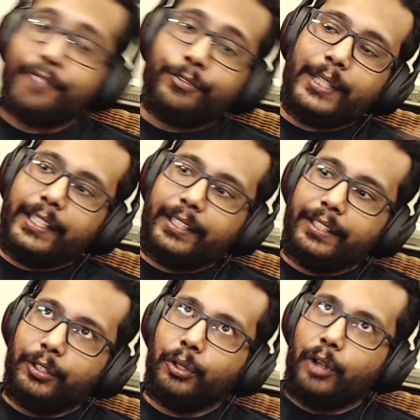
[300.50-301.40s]
They have really
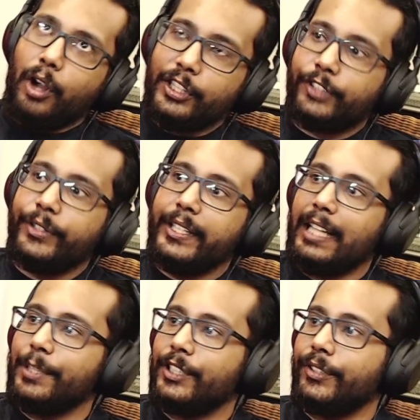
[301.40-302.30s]
good on-screen
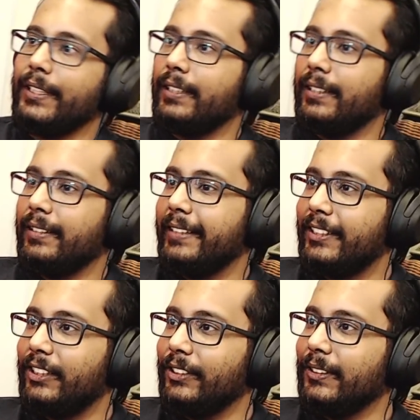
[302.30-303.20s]
chemistry,
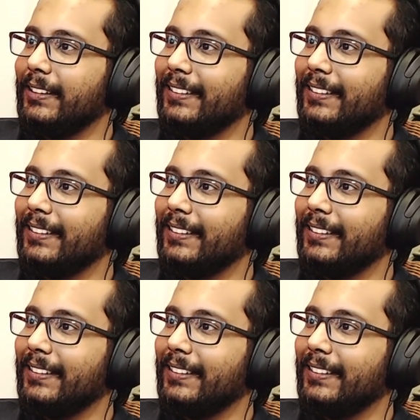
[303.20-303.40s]
these two.